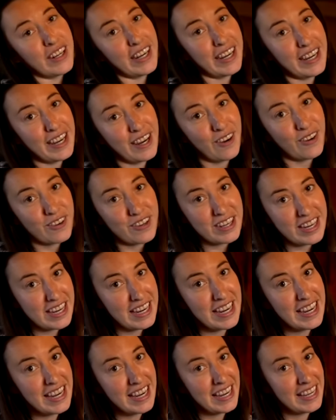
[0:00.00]
and I
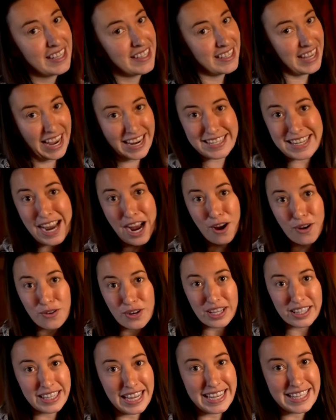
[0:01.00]
already sat
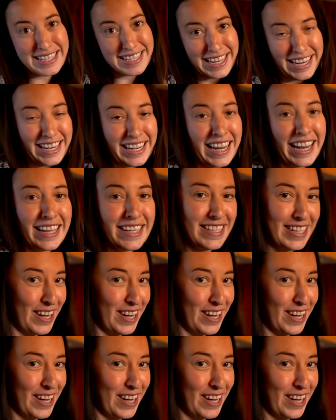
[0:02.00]
down last night and had